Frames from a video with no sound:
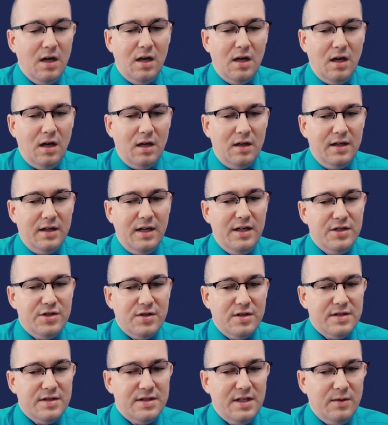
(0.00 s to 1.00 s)
are
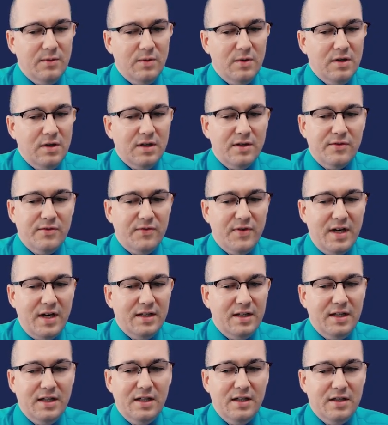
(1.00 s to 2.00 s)
interesting work,
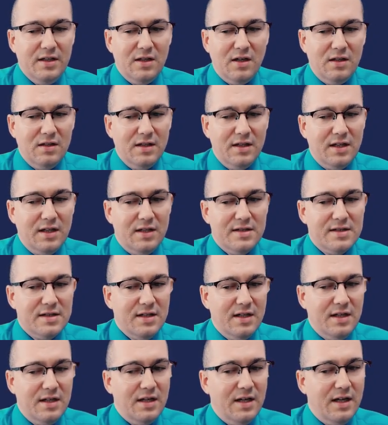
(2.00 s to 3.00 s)
friendly colleagues,
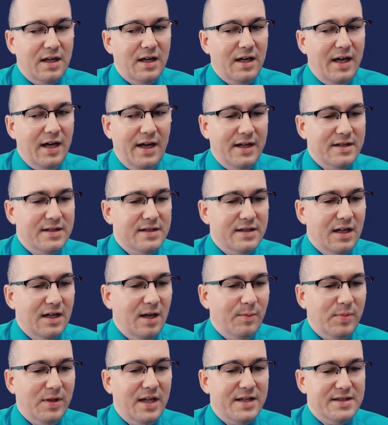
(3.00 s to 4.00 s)
and a
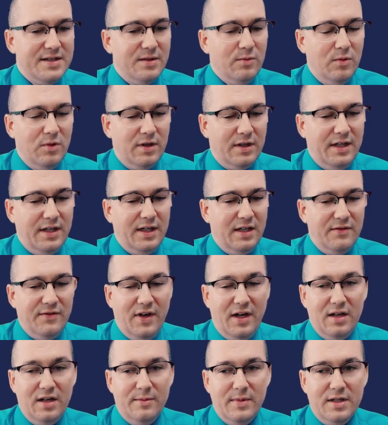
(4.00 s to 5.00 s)
pleasant working
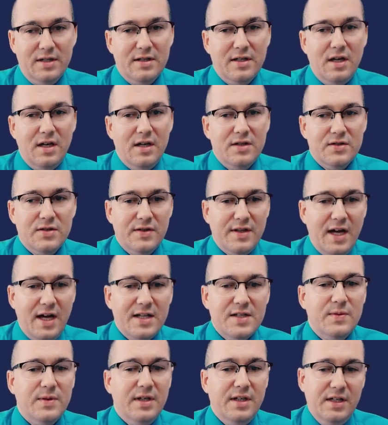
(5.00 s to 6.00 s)
environment. So
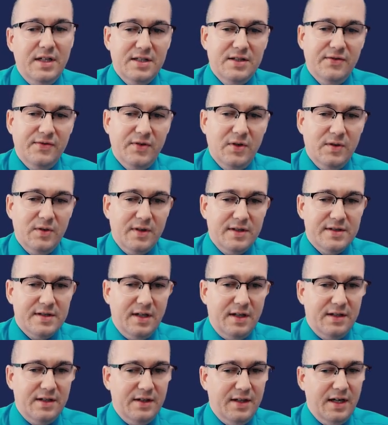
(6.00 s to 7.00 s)
that's what you need to focus
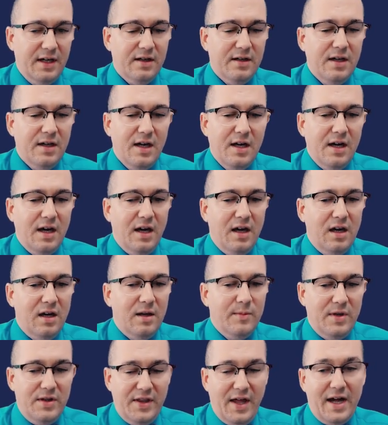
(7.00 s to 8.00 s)
on there.
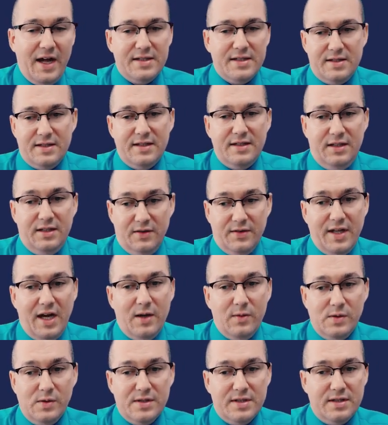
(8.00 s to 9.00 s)
And that, that
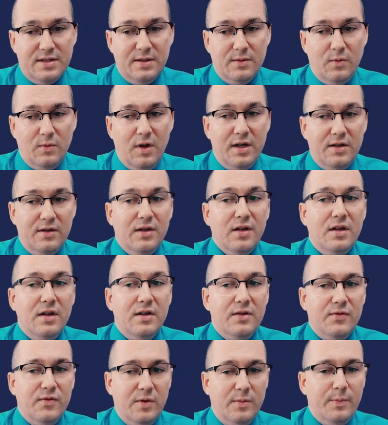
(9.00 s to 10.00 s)
was the one
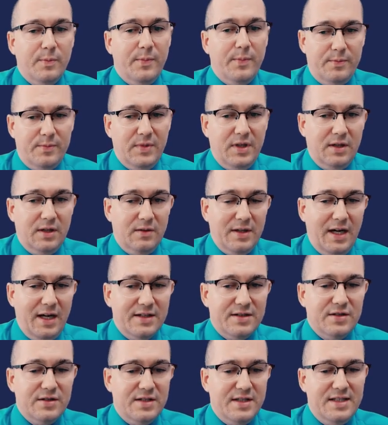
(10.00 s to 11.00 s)
for,
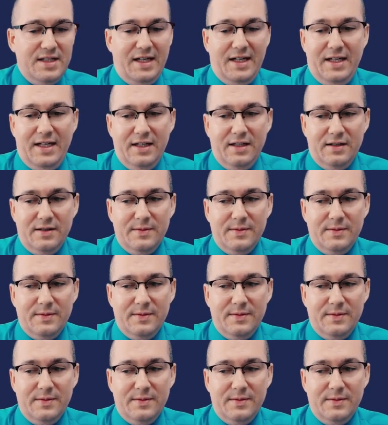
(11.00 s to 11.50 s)
answer C.